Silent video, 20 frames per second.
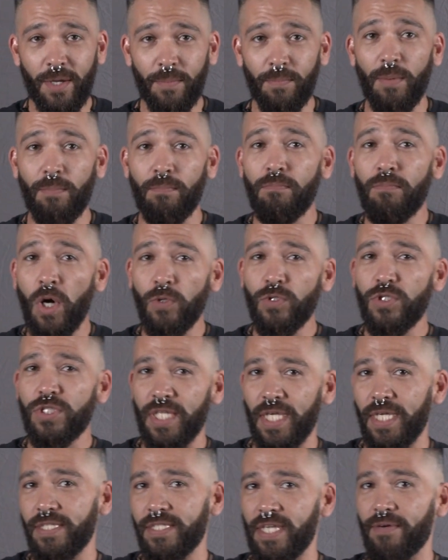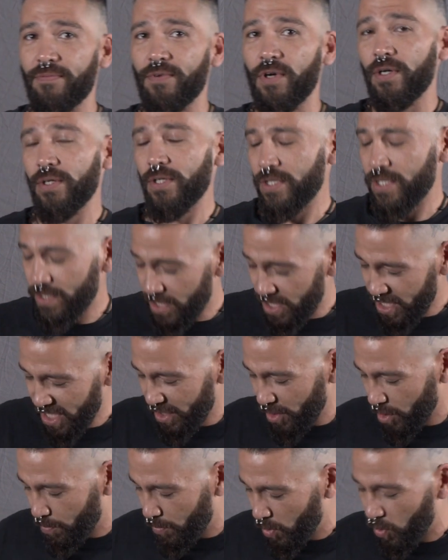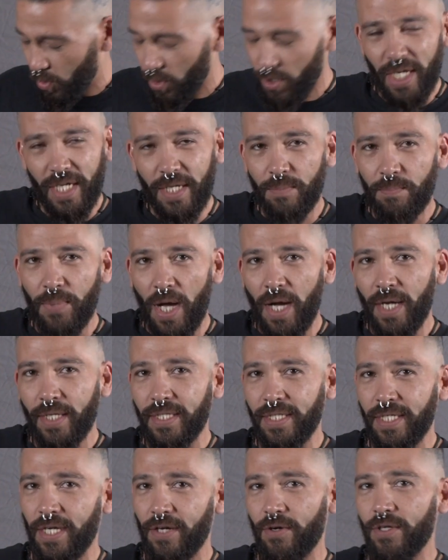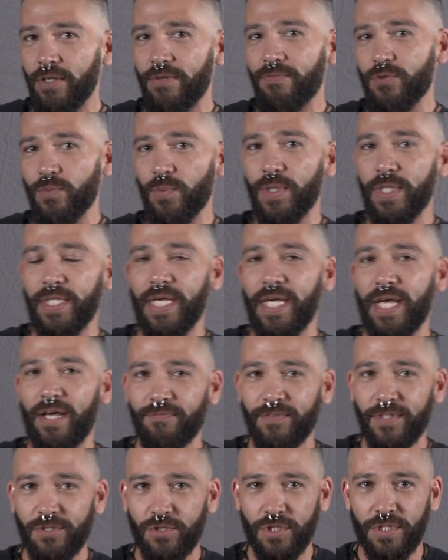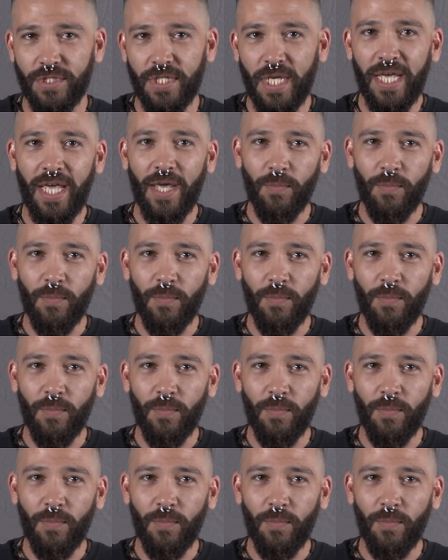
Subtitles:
but most states have a concealable or in-pocket carry of 3.5 inches,